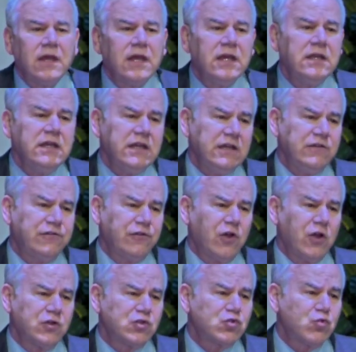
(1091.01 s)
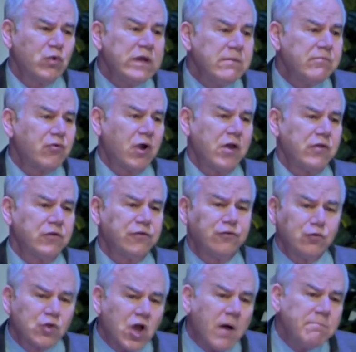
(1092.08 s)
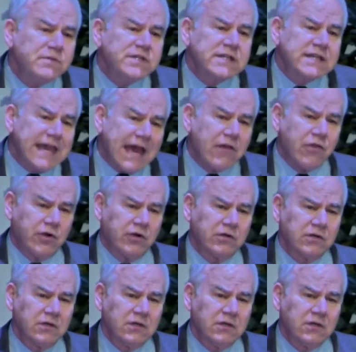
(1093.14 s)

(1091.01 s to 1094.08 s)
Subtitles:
and Esau, twin brothers who come together,